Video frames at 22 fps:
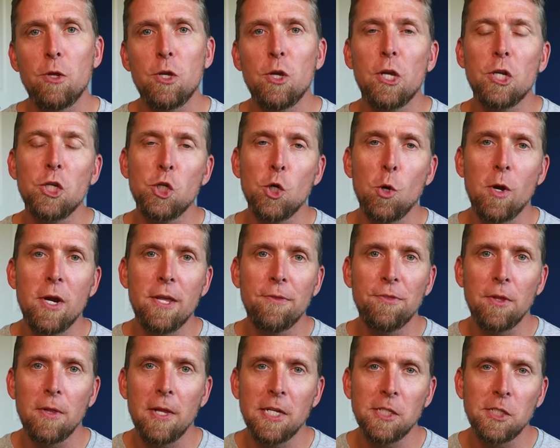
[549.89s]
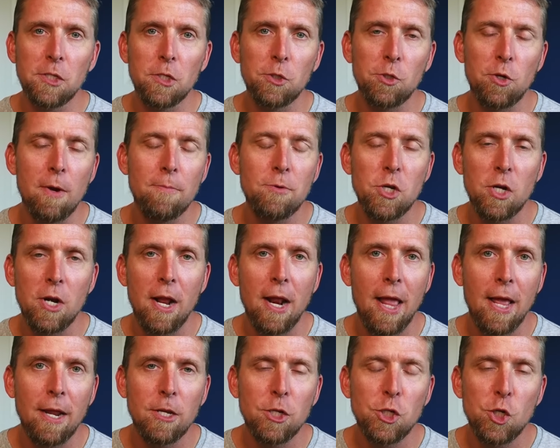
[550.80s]
you can join it. The link's in the description on
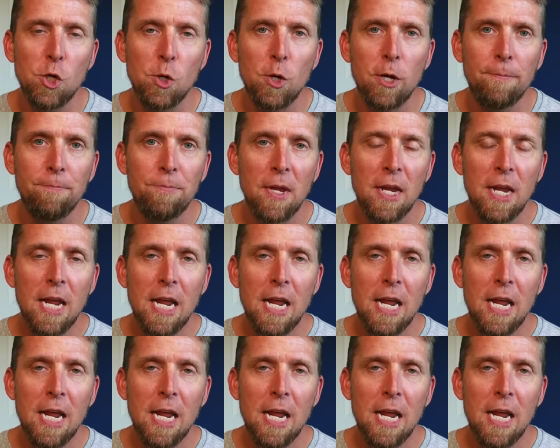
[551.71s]
how to join.